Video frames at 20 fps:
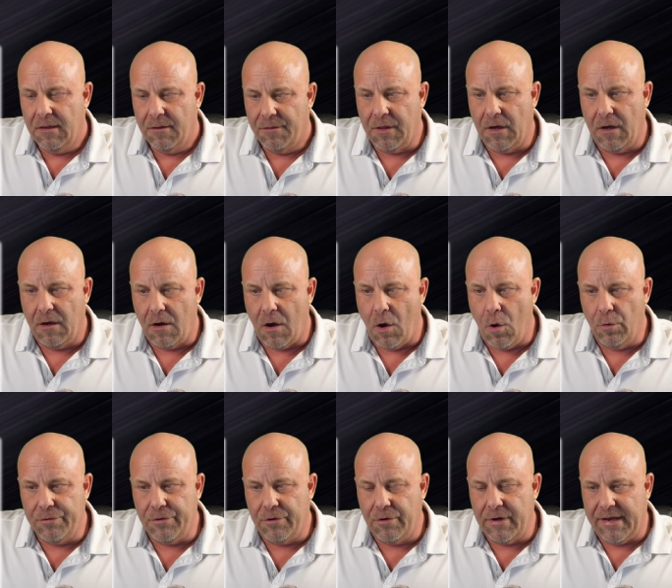The
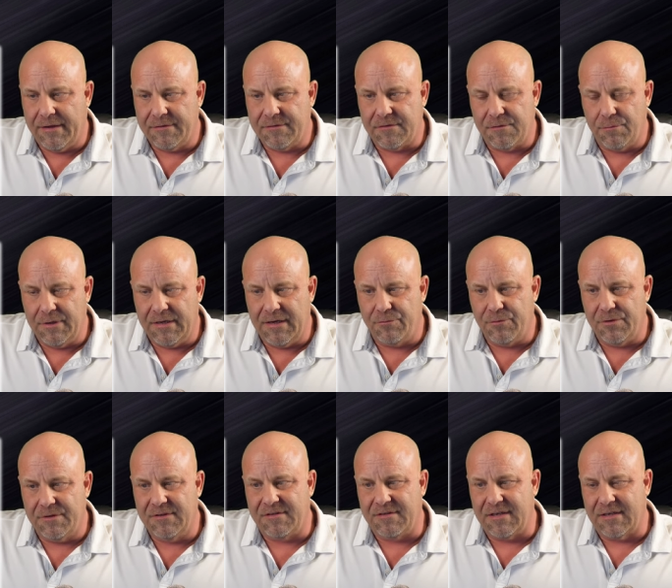owner has three
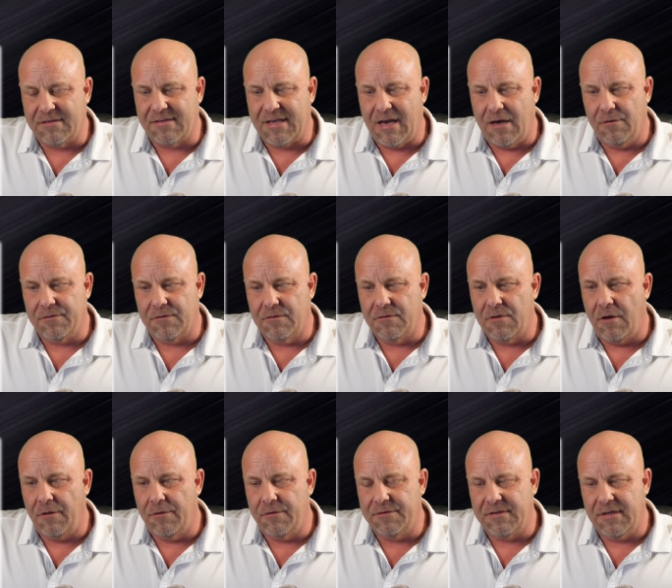hundred six thousand
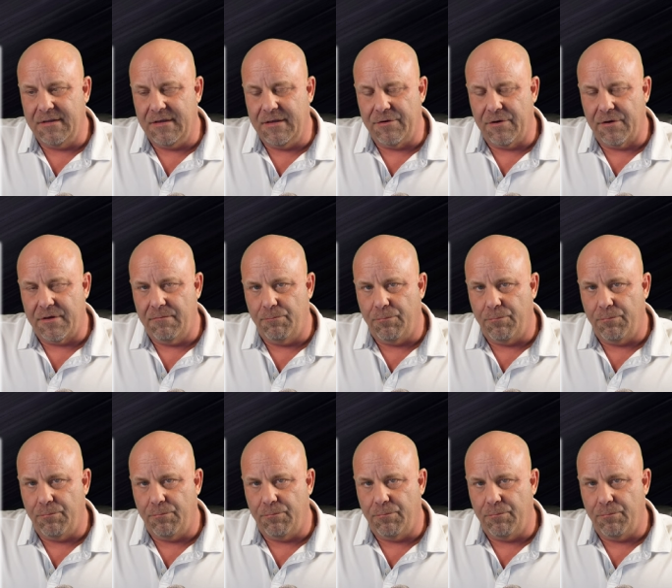dollars in either,